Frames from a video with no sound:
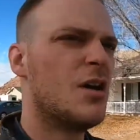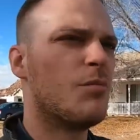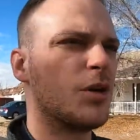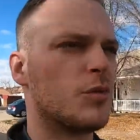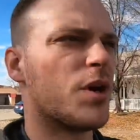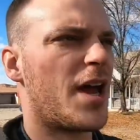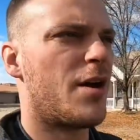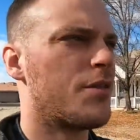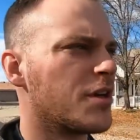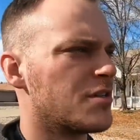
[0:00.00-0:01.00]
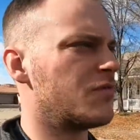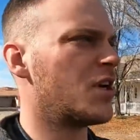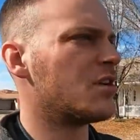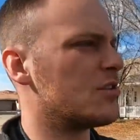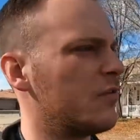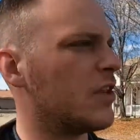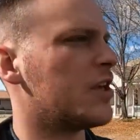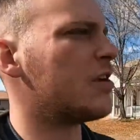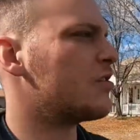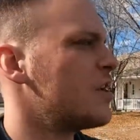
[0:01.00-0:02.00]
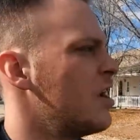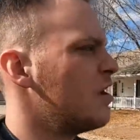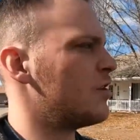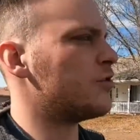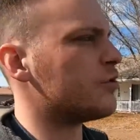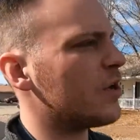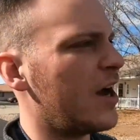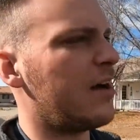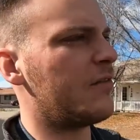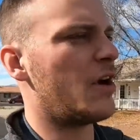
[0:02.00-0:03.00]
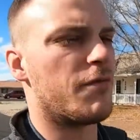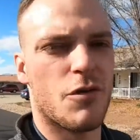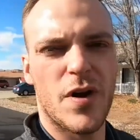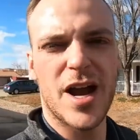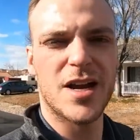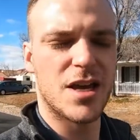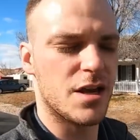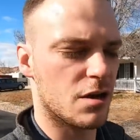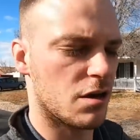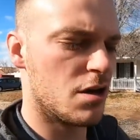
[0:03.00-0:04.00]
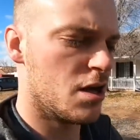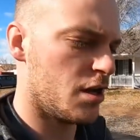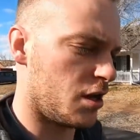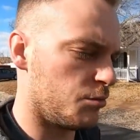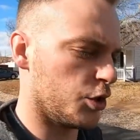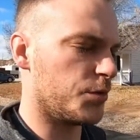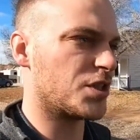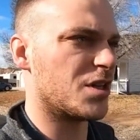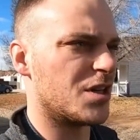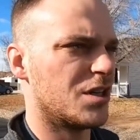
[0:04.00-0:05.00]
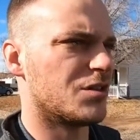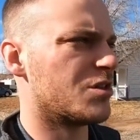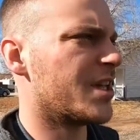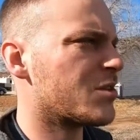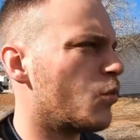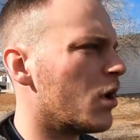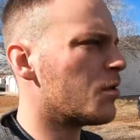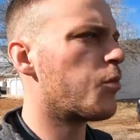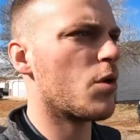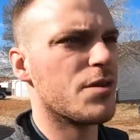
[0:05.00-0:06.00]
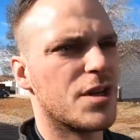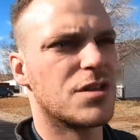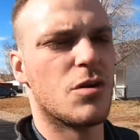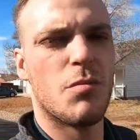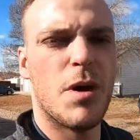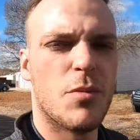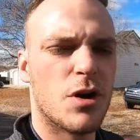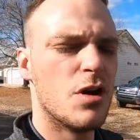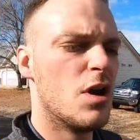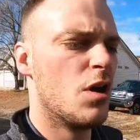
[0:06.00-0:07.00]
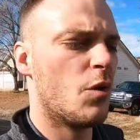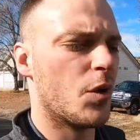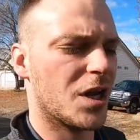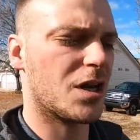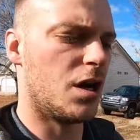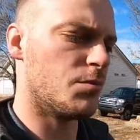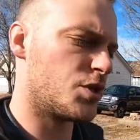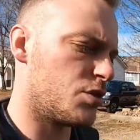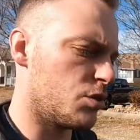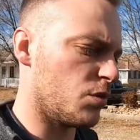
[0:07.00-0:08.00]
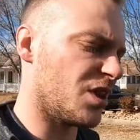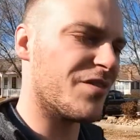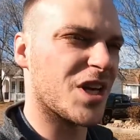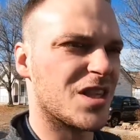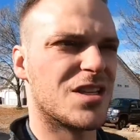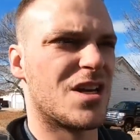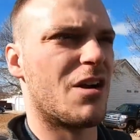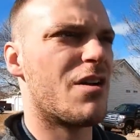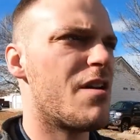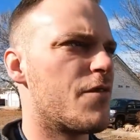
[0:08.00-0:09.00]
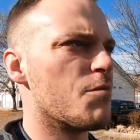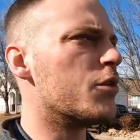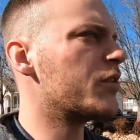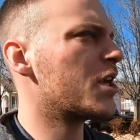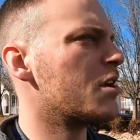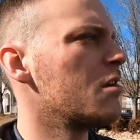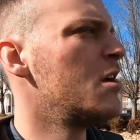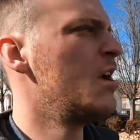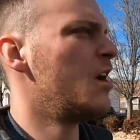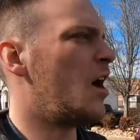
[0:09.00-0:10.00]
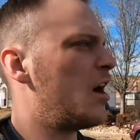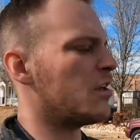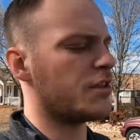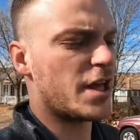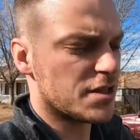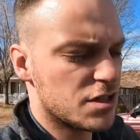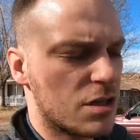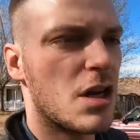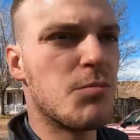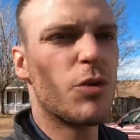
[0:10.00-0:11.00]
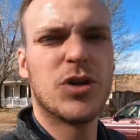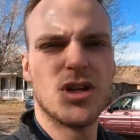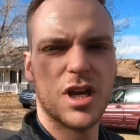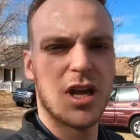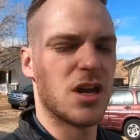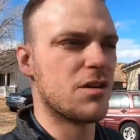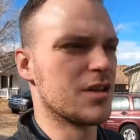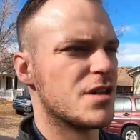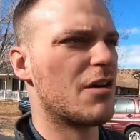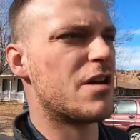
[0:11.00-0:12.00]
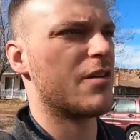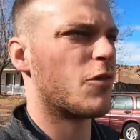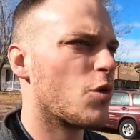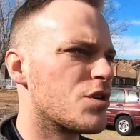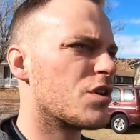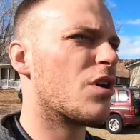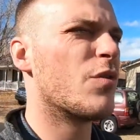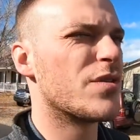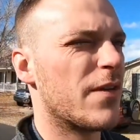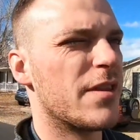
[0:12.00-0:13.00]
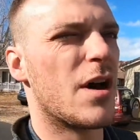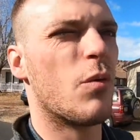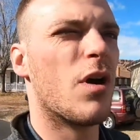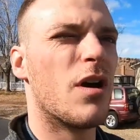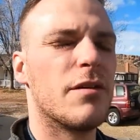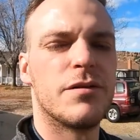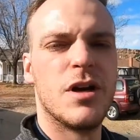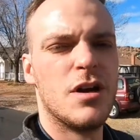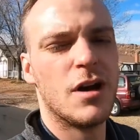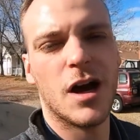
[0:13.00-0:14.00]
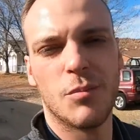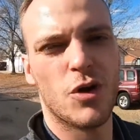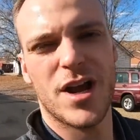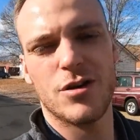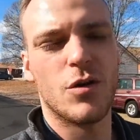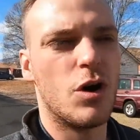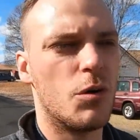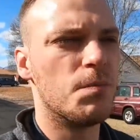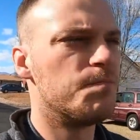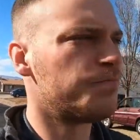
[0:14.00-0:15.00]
But with how things have changed over the years, you do have a variety here in Bloomington Hills. So that's one important thing to remember when it comes to living in this area. If you're moving here, that's just gonna be what you get here in this area. Of course, you can always find that one-off brand new home